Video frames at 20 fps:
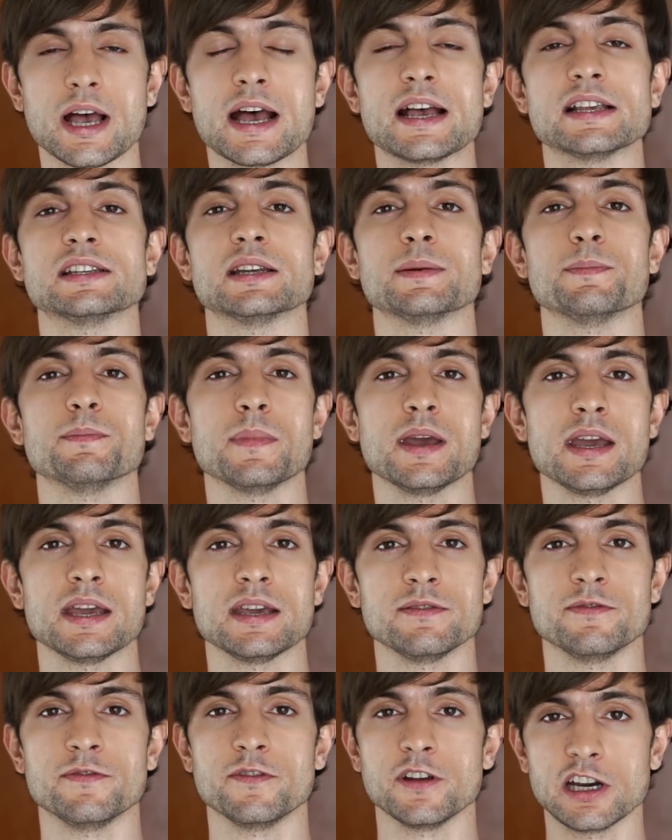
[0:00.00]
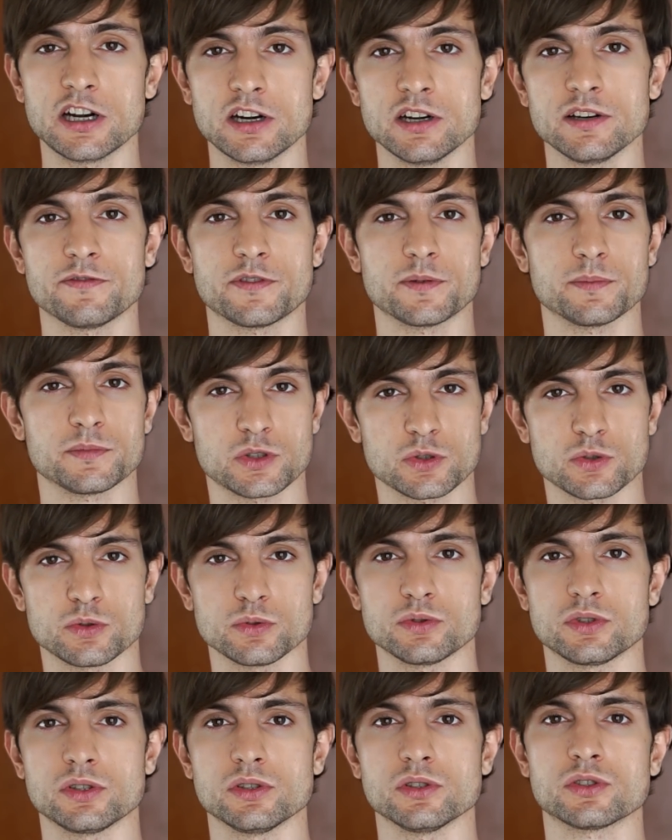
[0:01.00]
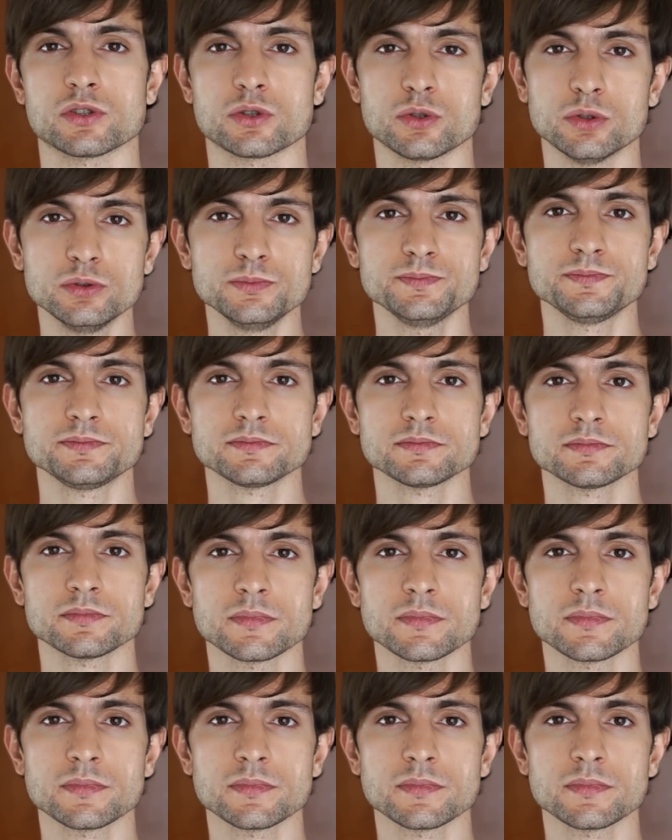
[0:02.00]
as it may vary from school to school.